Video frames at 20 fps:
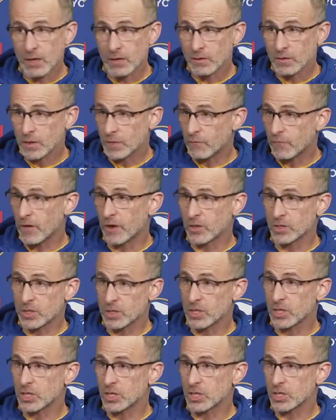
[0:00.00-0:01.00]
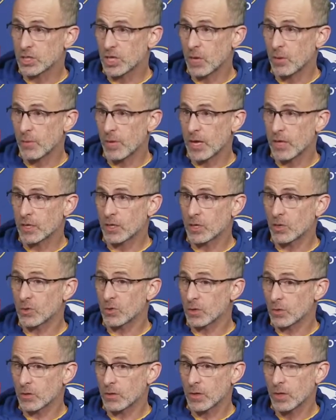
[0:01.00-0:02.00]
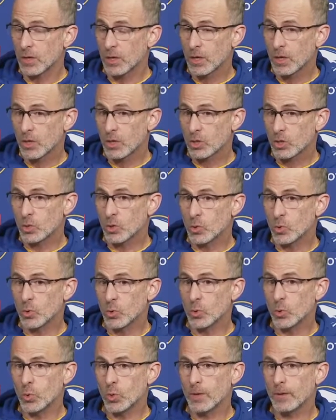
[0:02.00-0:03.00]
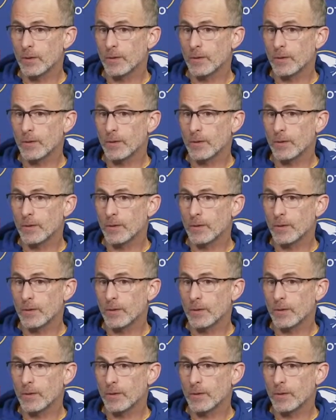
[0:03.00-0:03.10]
as far as decisions I'll make, you know, you